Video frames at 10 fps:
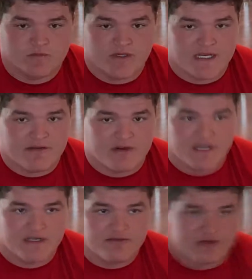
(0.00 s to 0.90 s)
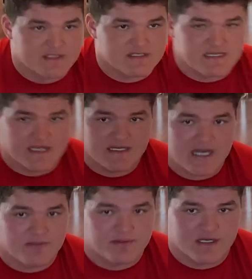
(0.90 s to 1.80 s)
We didn't have very good first or second
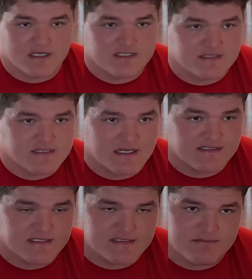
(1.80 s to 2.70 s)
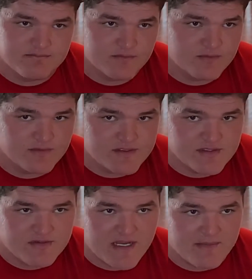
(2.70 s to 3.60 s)
down production, so that just, as
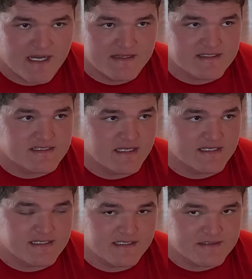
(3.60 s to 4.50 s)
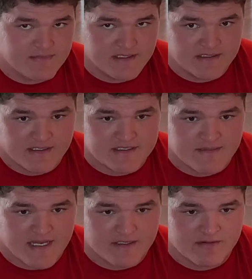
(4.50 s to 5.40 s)
soon as we got behind the sticks, they could just pin their ears
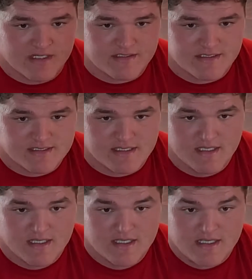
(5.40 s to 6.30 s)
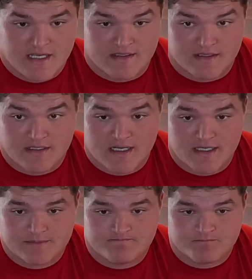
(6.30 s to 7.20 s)
back and rush us. And they're
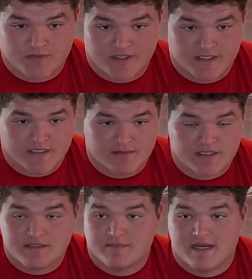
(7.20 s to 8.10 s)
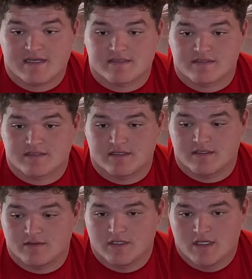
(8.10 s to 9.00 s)
uh, really good at rushing the passer.
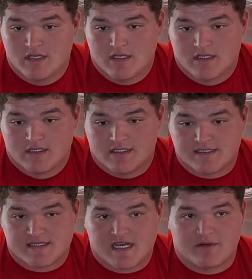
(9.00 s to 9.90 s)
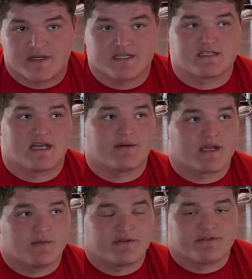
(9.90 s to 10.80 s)
So it's a combination that. We
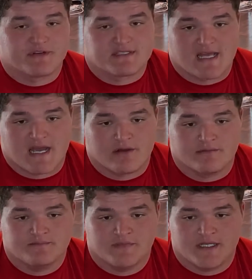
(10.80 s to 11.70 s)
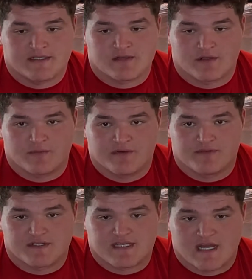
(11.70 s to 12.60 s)
got to win first down, and it's hard to win
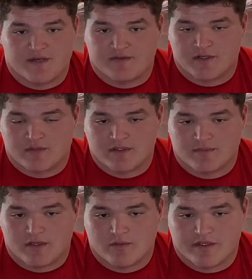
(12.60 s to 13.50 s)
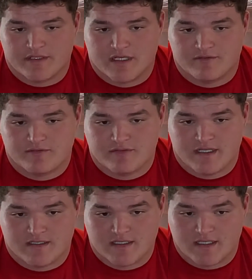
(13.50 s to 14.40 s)
first down if you don't run the ball well enough.
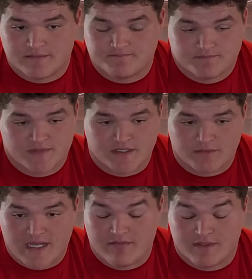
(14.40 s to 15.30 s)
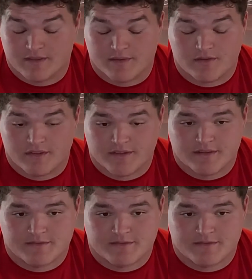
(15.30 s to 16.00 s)
And, uh, you know, we haven't run the ball well